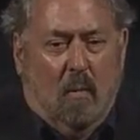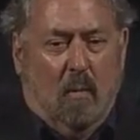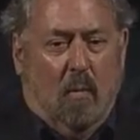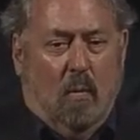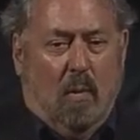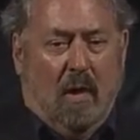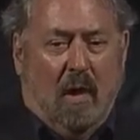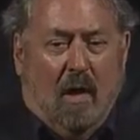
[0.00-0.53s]

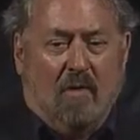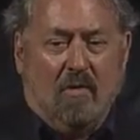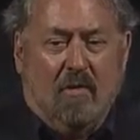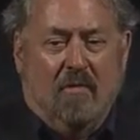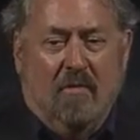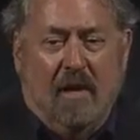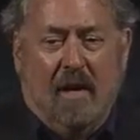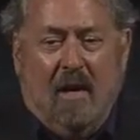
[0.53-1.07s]
We also
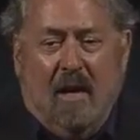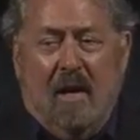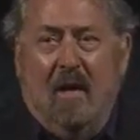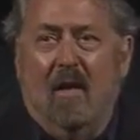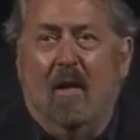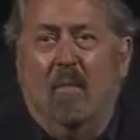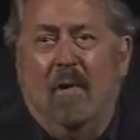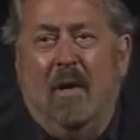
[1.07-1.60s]
figured out a
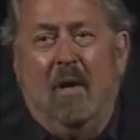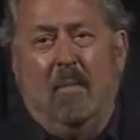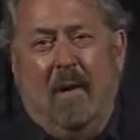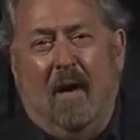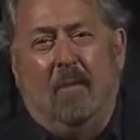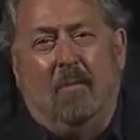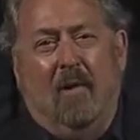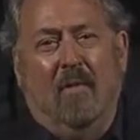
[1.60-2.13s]
little bit
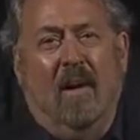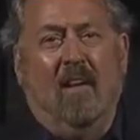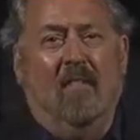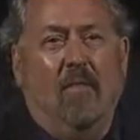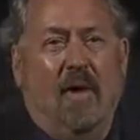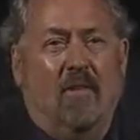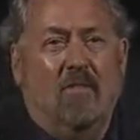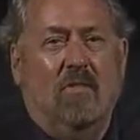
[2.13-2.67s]
about preventative
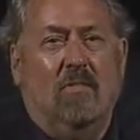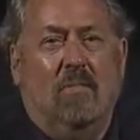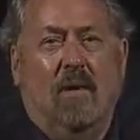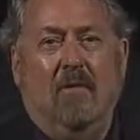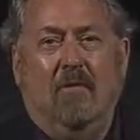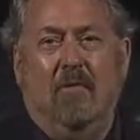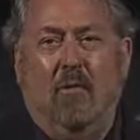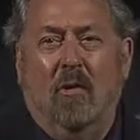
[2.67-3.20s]
medicine
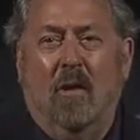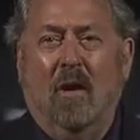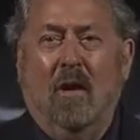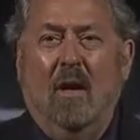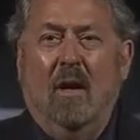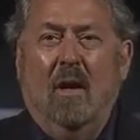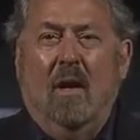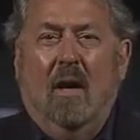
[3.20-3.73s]
P4,
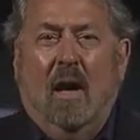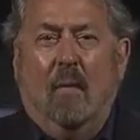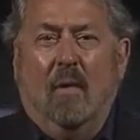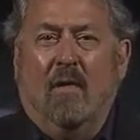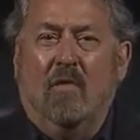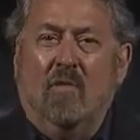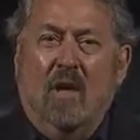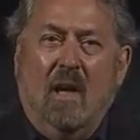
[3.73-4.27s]
and we
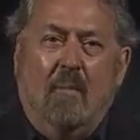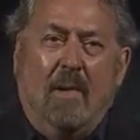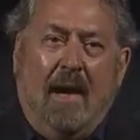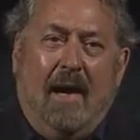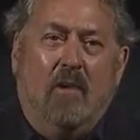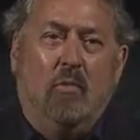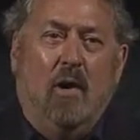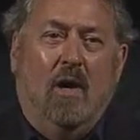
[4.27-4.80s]
see a
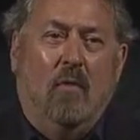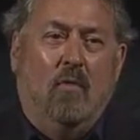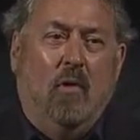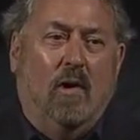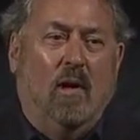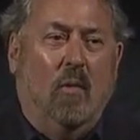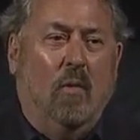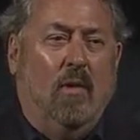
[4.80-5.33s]
pathway of
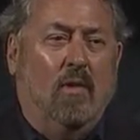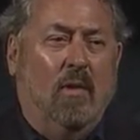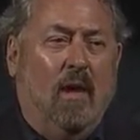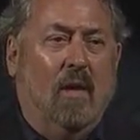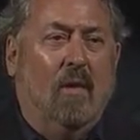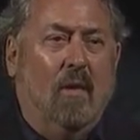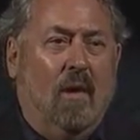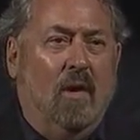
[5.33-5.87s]
working with Lee
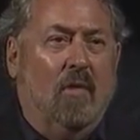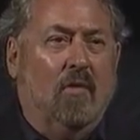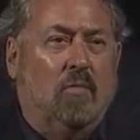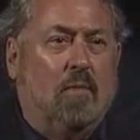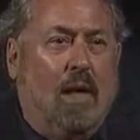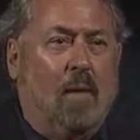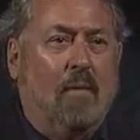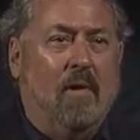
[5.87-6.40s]
Hood, who's
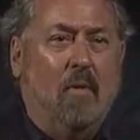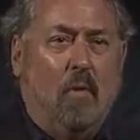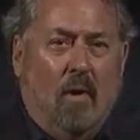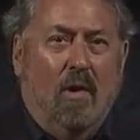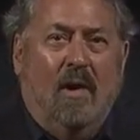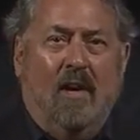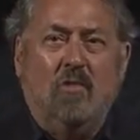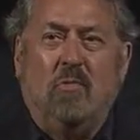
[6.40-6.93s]
probably the world
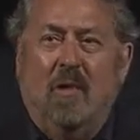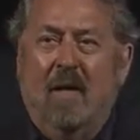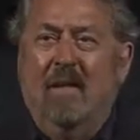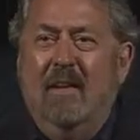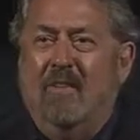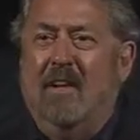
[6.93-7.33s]
expert in this.